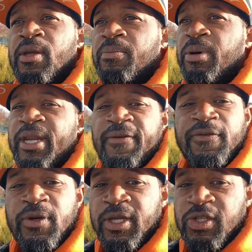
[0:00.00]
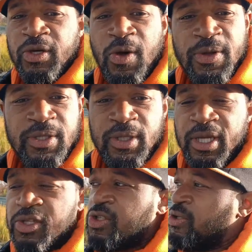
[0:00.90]
But if you need to go
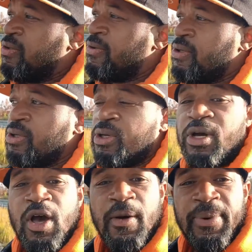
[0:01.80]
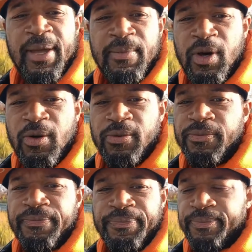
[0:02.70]
into combat mode,
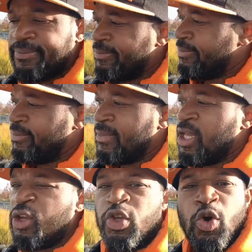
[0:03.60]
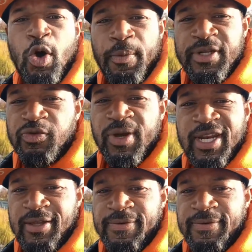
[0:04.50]
you're always ready.